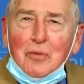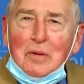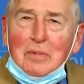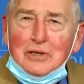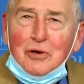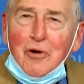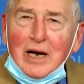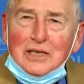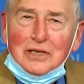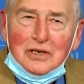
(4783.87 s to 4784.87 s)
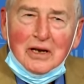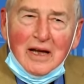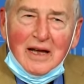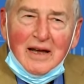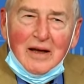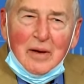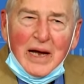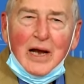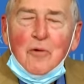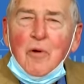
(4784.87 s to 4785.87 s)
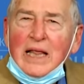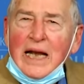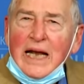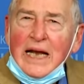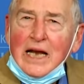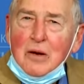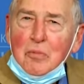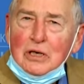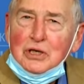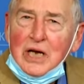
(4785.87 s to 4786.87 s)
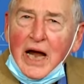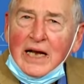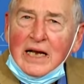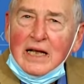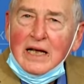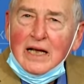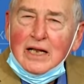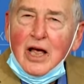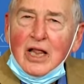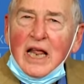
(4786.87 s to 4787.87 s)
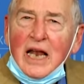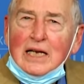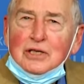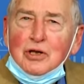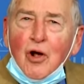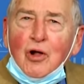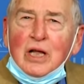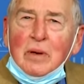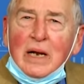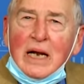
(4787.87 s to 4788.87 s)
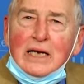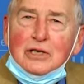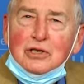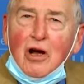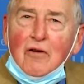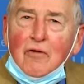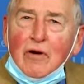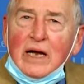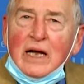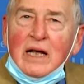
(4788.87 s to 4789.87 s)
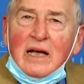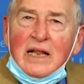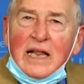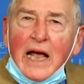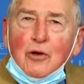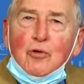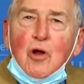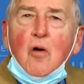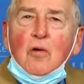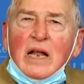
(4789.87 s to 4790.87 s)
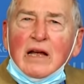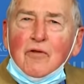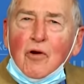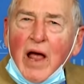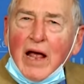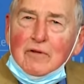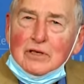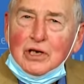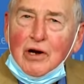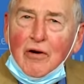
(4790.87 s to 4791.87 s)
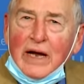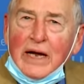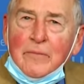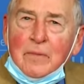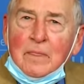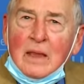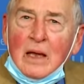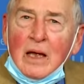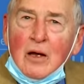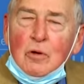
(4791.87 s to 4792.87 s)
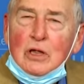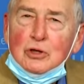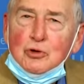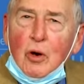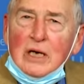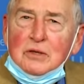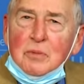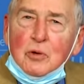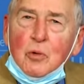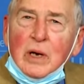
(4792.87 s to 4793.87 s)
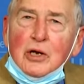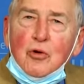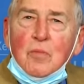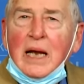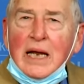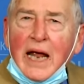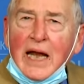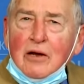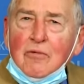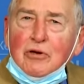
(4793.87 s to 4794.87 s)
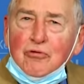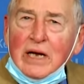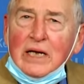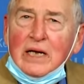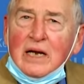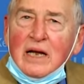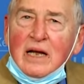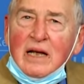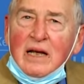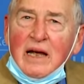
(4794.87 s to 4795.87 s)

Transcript: in a way that he didn't appreciate, nonetheless ultimately discovering that you don't leave your adversary with a choice between humiliating retreat and nuclear war.